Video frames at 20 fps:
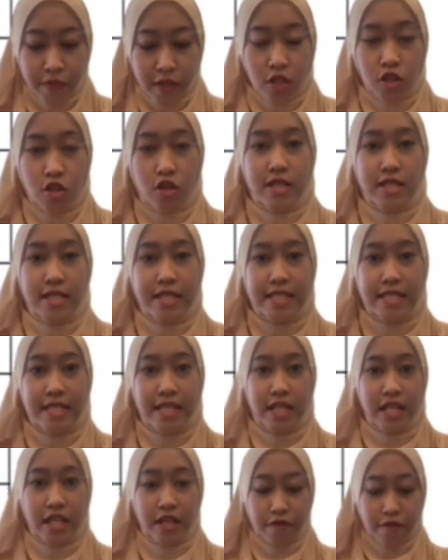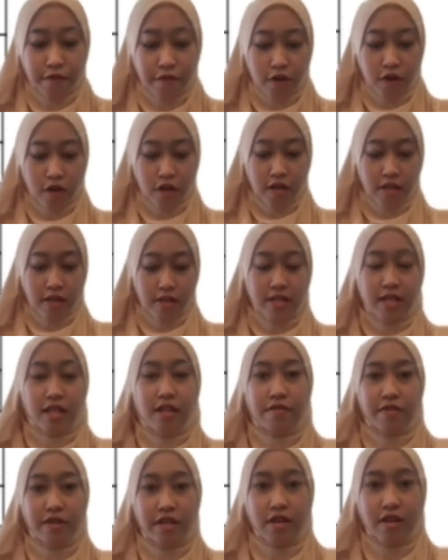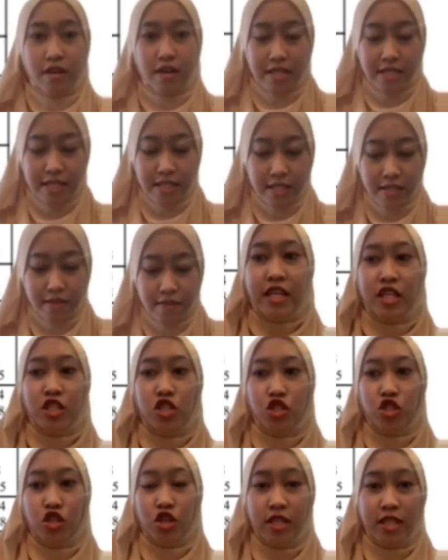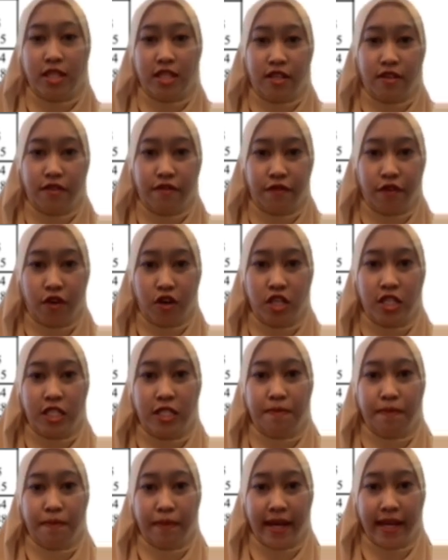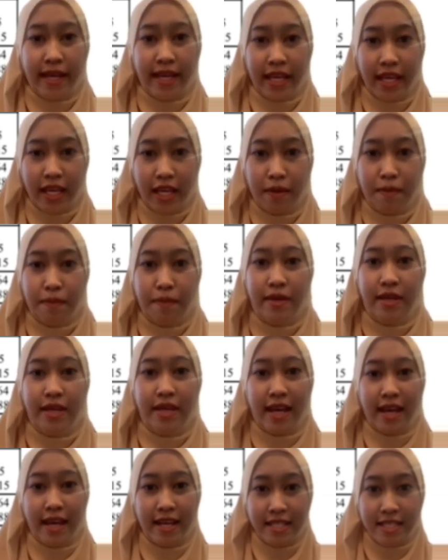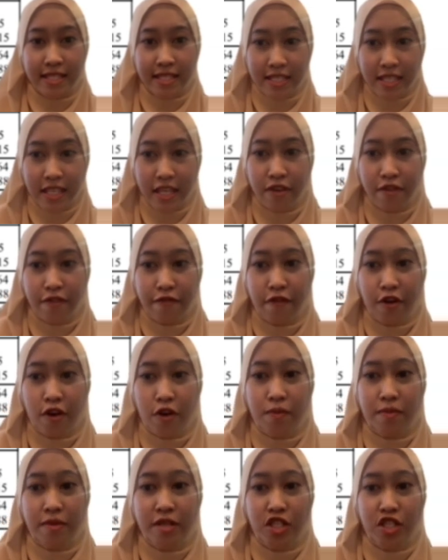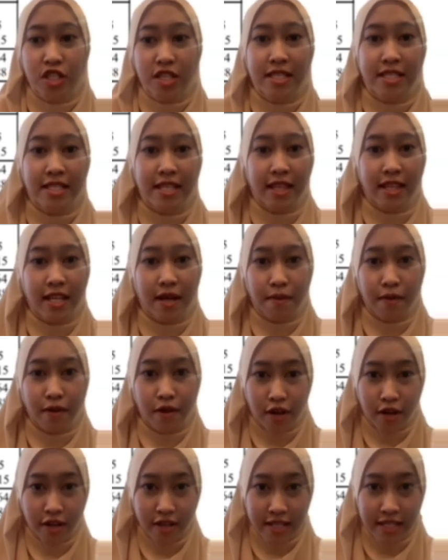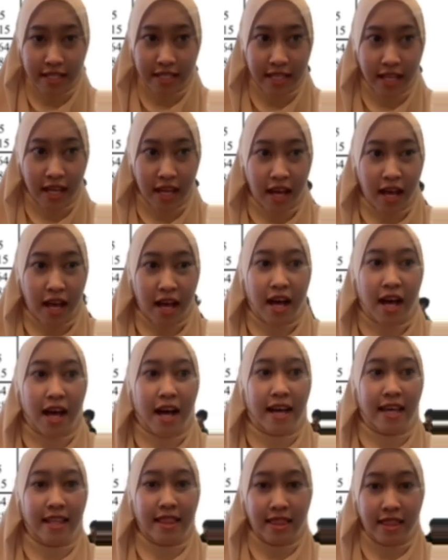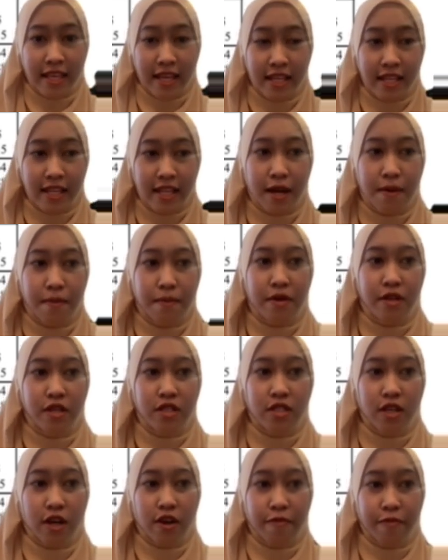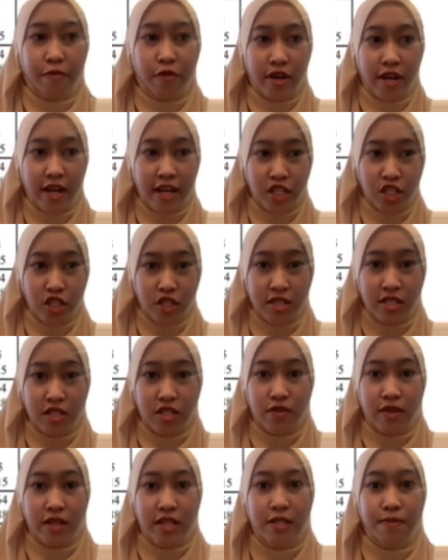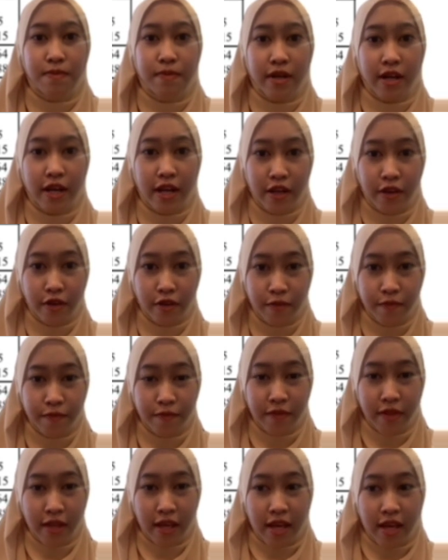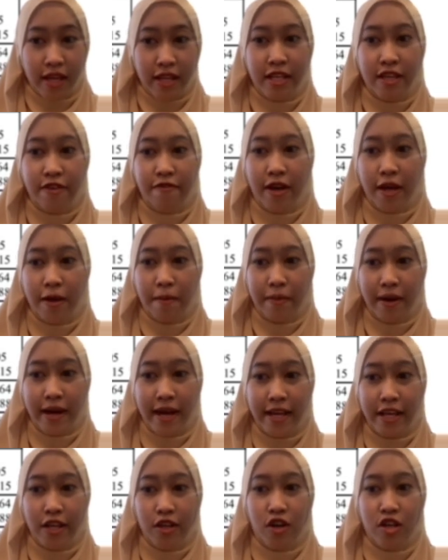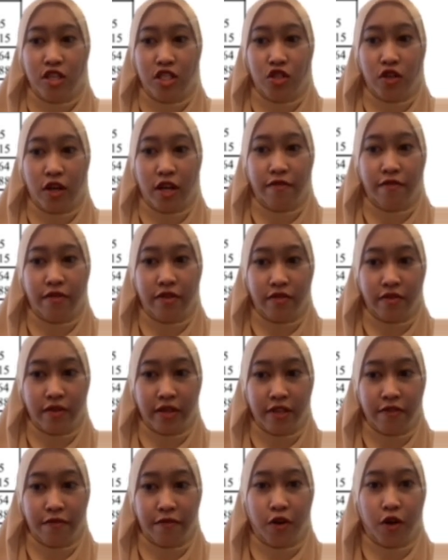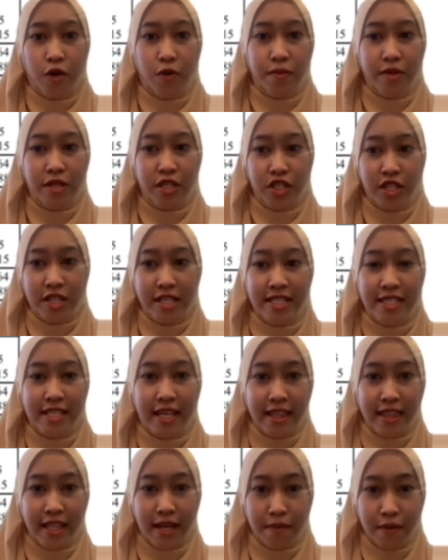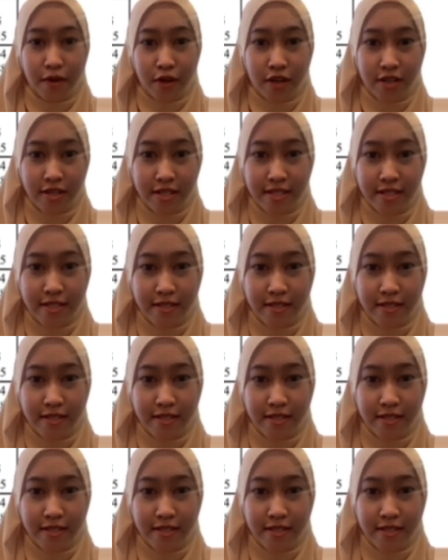total CD for delivery cost. Each total for spike A, B, and C for machine setup cost. I take numbers of production runs per annum divided by cost driver rate for machine setup cost.